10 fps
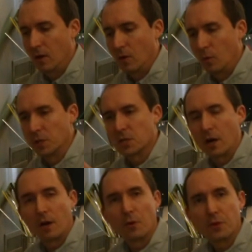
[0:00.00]
We
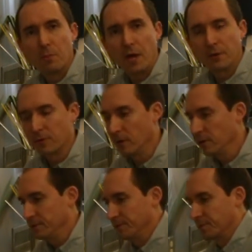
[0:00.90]
start out with the mandrel.
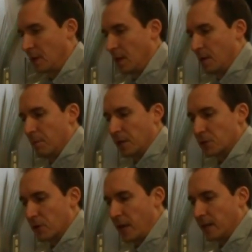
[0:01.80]
Make
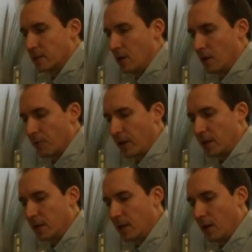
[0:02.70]
sure that's all ready
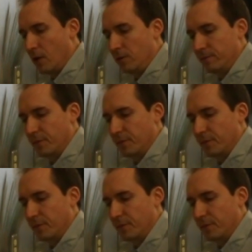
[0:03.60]
to go.